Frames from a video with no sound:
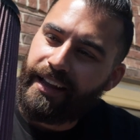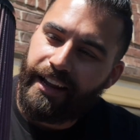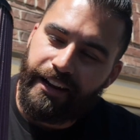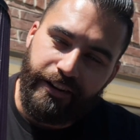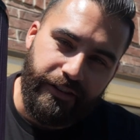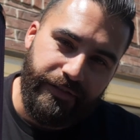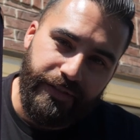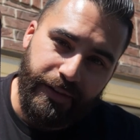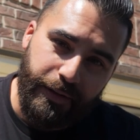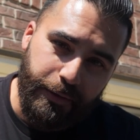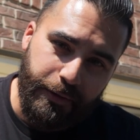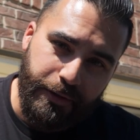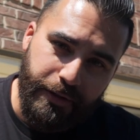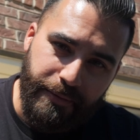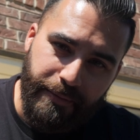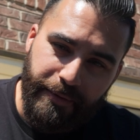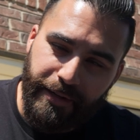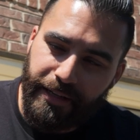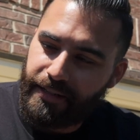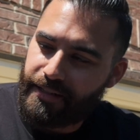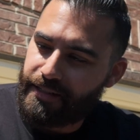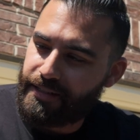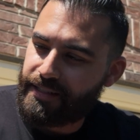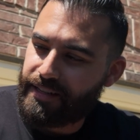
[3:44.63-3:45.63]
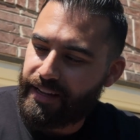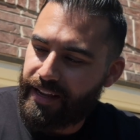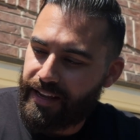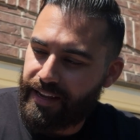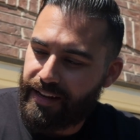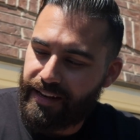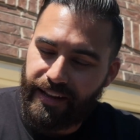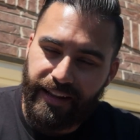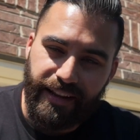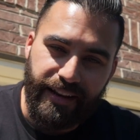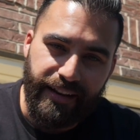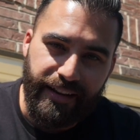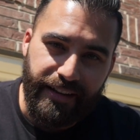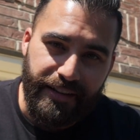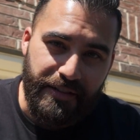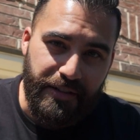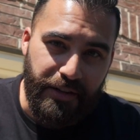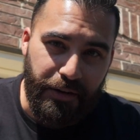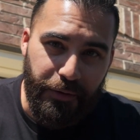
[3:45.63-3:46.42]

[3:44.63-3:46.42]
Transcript: air filter, because K&N is